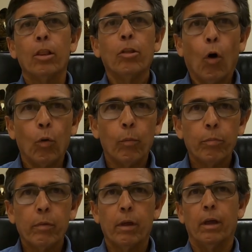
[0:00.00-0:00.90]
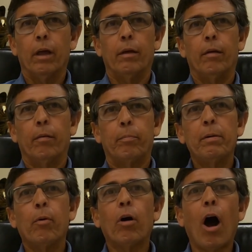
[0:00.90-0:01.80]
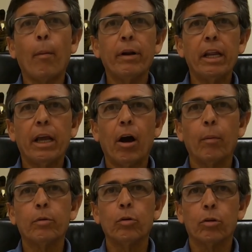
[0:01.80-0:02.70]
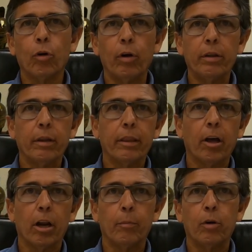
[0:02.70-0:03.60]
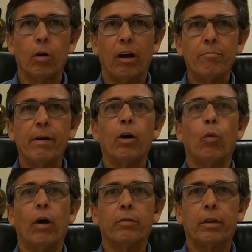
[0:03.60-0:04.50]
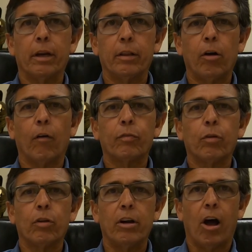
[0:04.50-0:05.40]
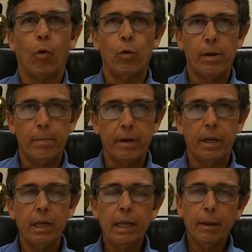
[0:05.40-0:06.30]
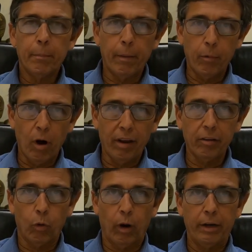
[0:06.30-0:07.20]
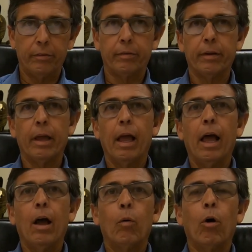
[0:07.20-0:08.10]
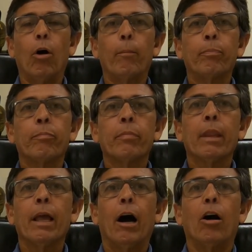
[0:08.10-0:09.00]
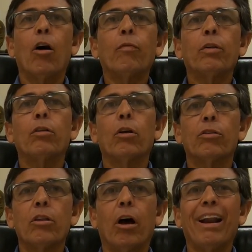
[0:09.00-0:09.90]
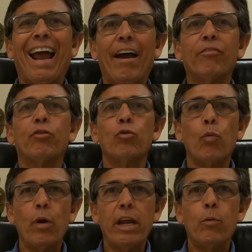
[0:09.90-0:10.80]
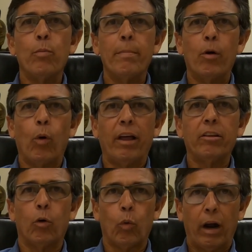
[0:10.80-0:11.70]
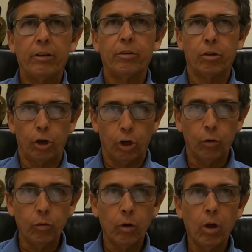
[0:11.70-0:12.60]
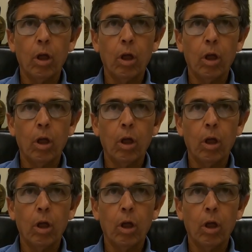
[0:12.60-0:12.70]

No, people commonly come to attorneys and tell them, I've been arrested and the officer did not read me my Miranda rights. Well, an officer does not have to read Miranda rights to you